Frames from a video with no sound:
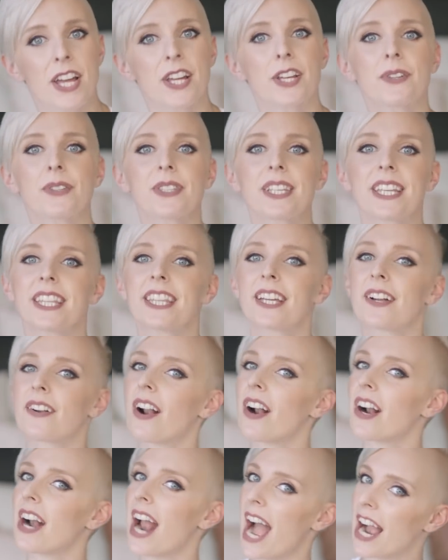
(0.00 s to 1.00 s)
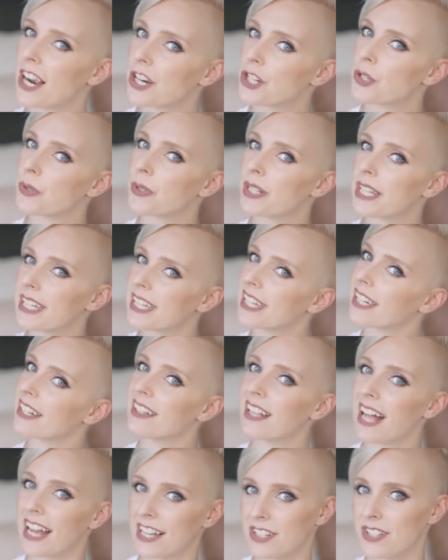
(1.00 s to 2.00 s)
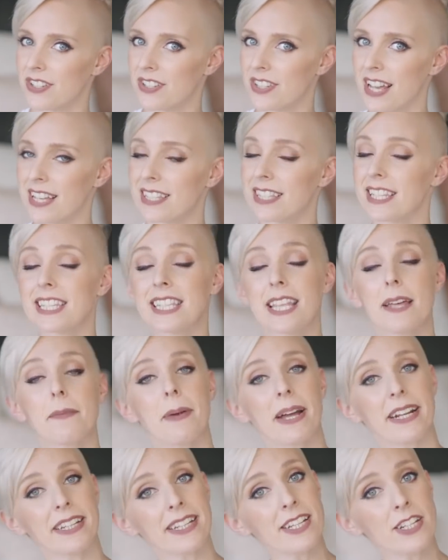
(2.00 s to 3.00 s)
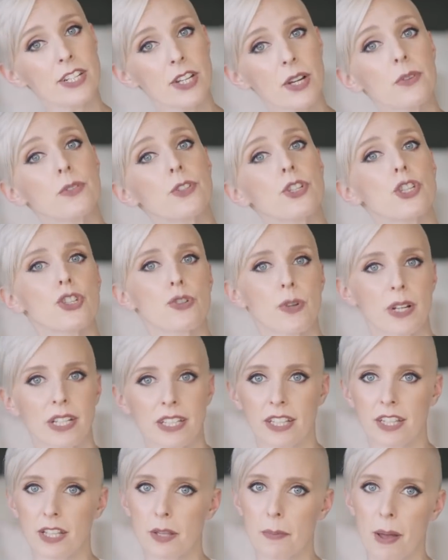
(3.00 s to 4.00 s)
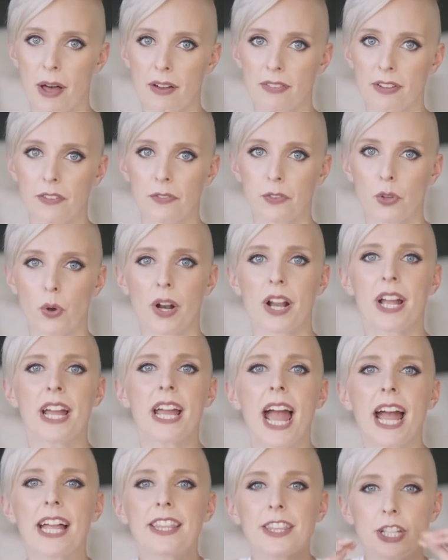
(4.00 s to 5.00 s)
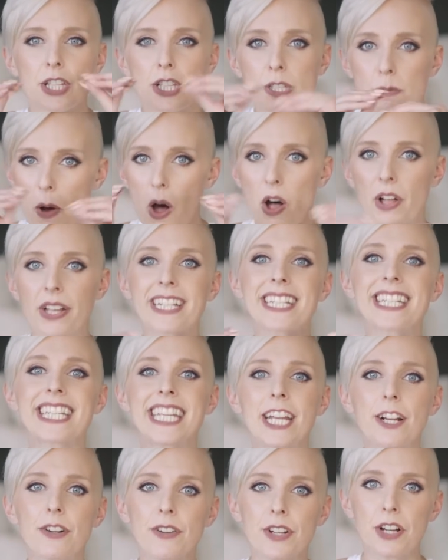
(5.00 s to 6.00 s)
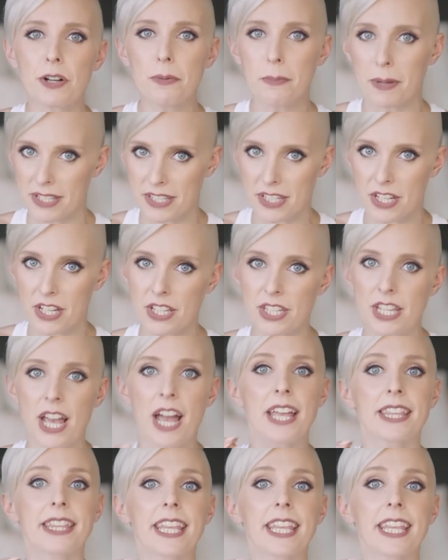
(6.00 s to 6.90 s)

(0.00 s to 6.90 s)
You see, there are actually Kegel exercises that men can do to strengthen the pelvic floor and the small interior muscles